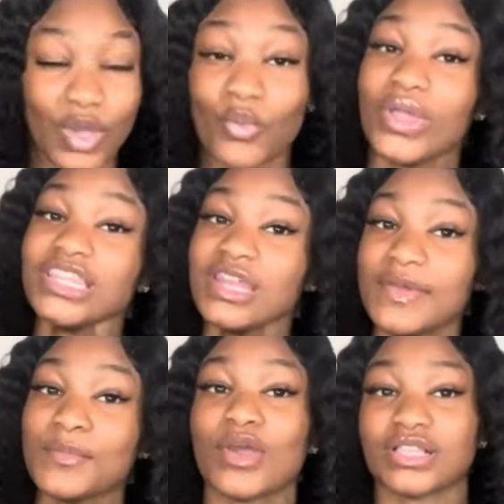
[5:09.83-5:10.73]
We a little
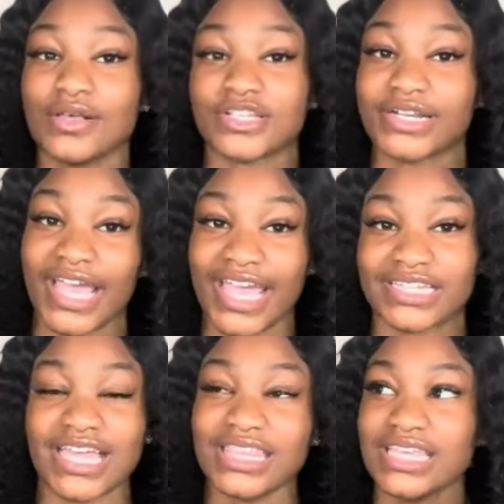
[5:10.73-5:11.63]
bit more closer in age.
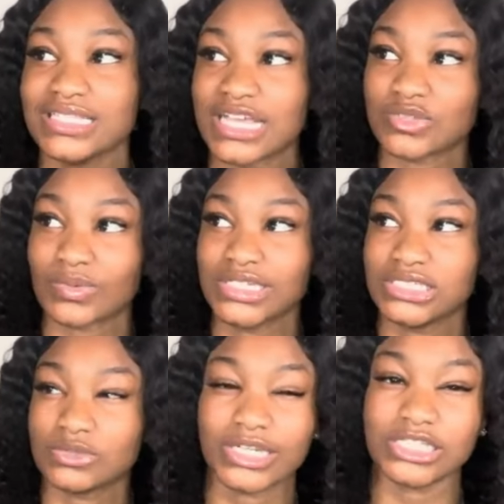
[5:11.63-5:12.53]
I think he's like 20,
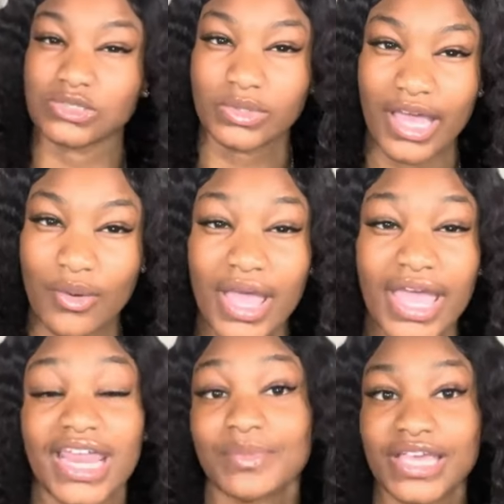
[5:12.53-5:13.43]
22 now,
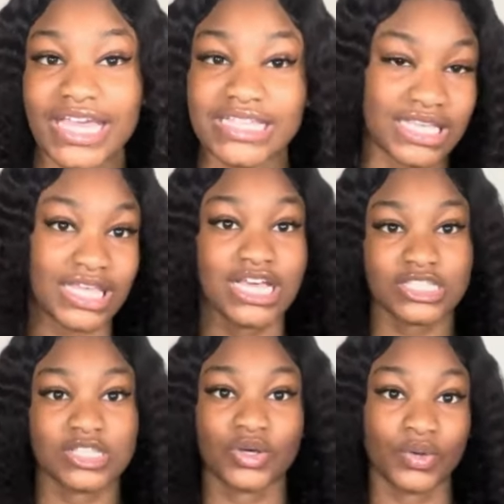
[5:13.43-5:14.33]
and I'm like 18.
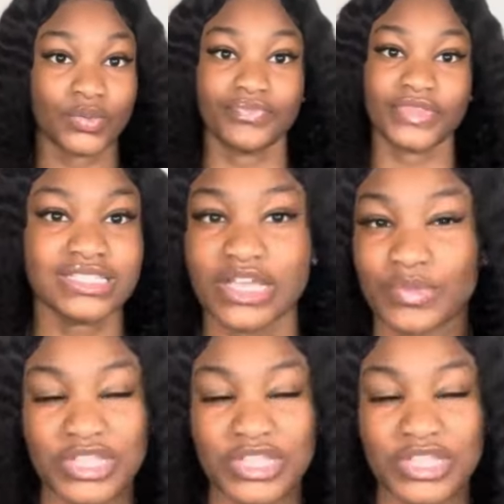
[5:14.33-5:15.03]
So that's like,